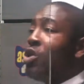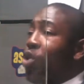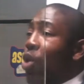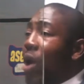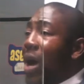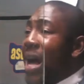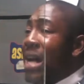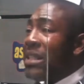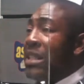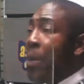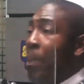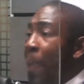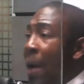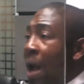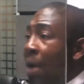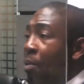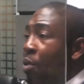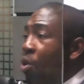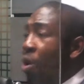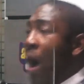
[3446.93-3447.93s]
Yeah. So age
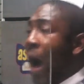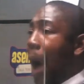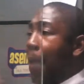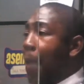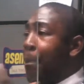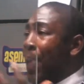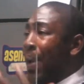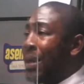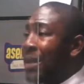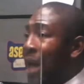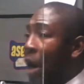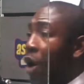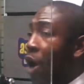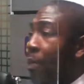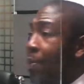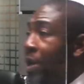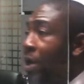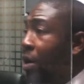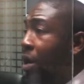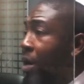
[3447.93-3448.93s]
bemu up and down
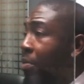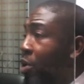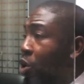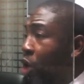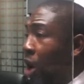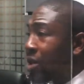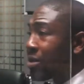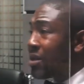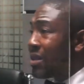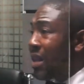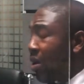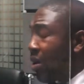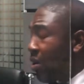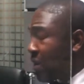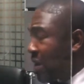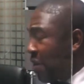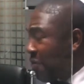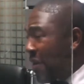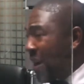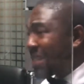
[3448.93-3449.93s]
obi because
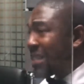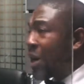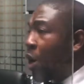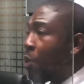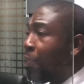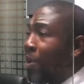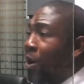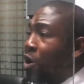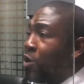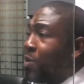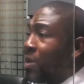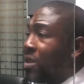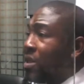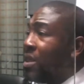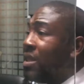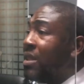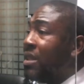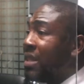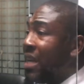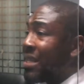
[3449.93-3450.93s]
the first open
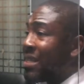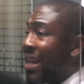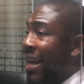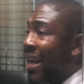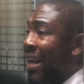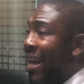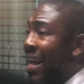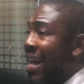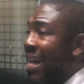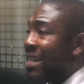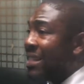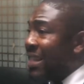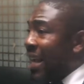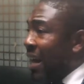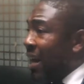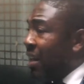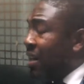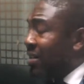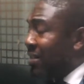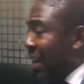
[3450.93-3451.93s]
hospital in Chese
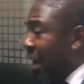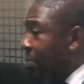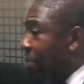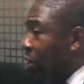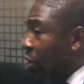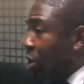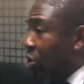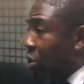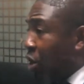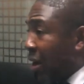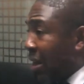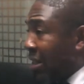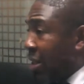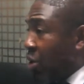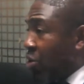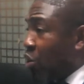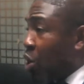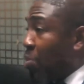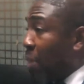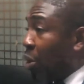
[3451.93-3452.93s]
say $10 million.
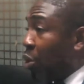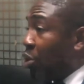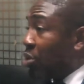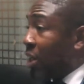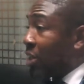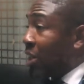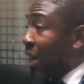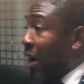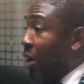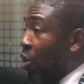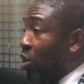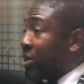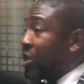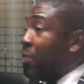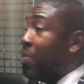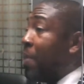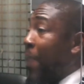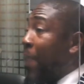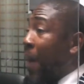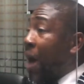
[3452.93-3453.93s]
I was on my contractor. I
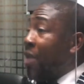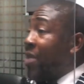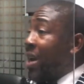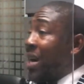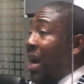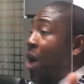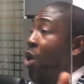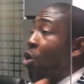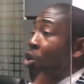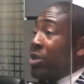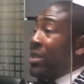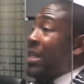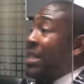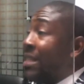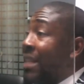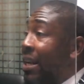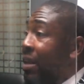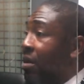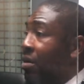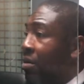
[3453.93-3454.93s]
see me pay 100. I see
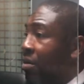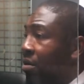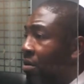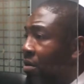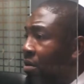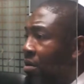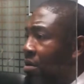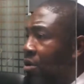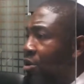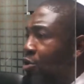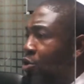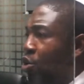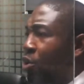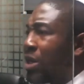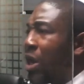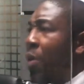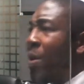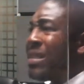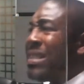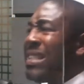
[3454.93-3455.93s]
J. So
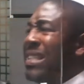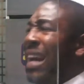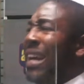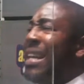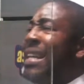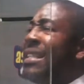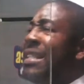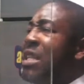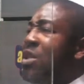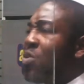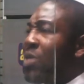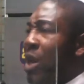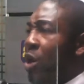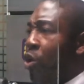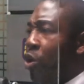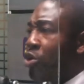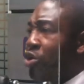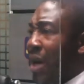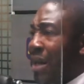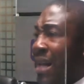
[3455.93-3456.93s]
there were challenges with the
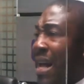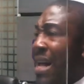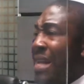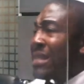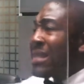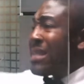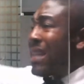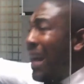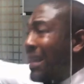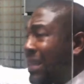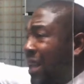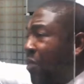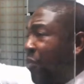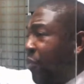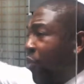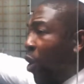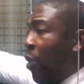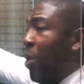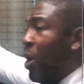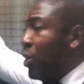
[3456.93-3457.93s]
contract starting
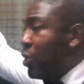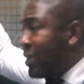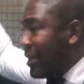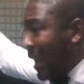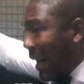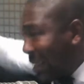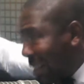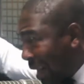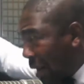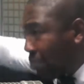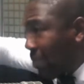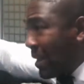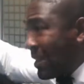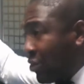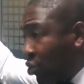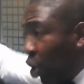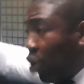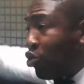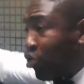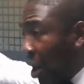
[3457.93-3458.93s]
from September
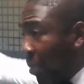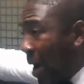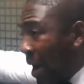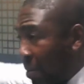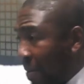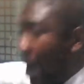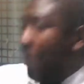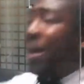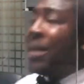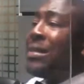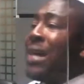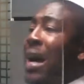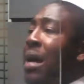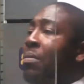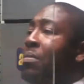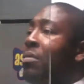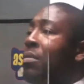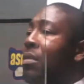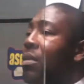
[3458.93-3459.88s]
John Dramani Mahama time.